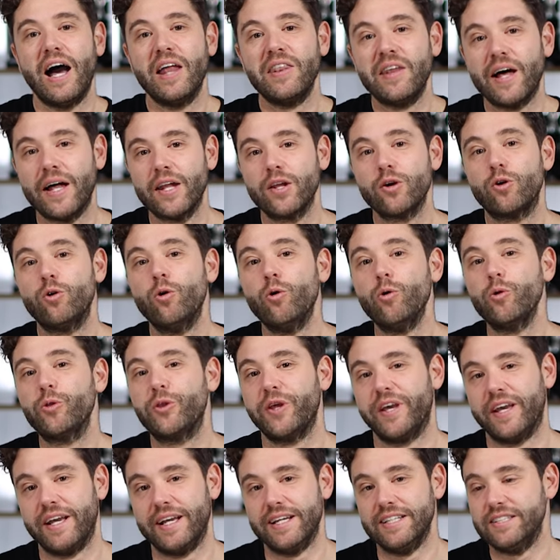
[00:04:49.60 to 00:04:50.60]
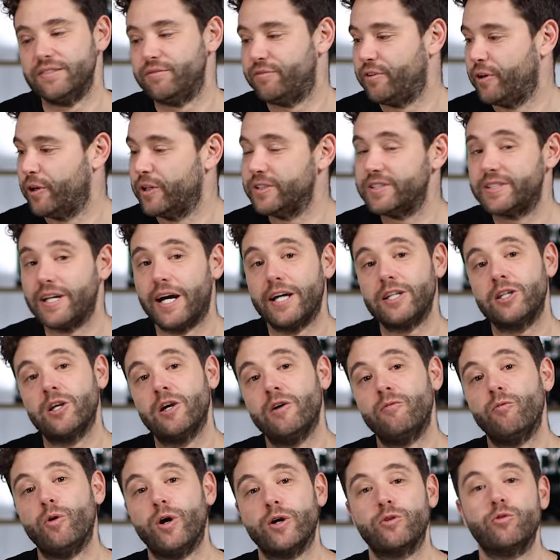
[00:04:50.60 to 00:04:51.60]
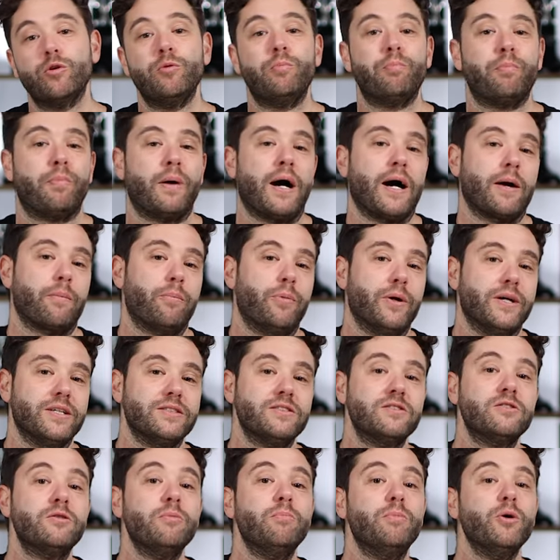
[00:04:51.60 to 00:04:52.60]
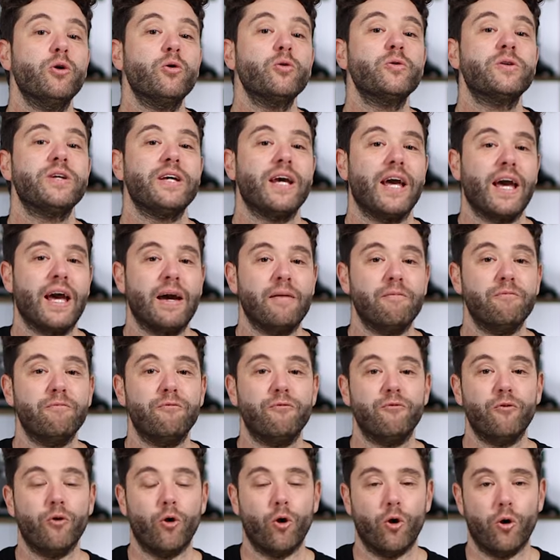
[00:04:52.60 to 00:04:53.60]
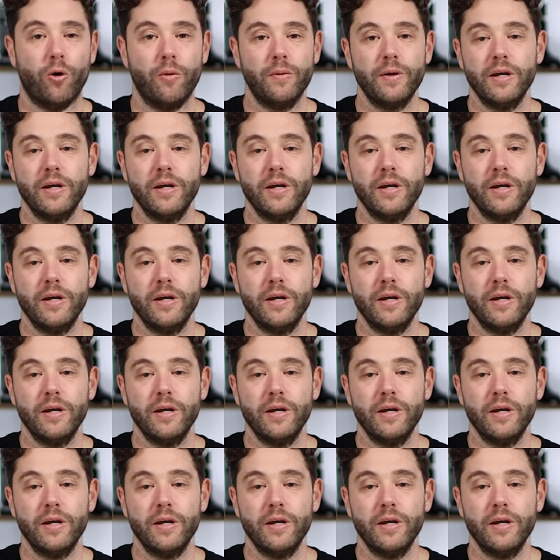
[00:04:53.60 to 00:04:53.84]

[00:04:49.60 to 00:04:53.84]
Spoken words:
Another cool thing is Fiorenzato have worked with Puck Press to build the M4.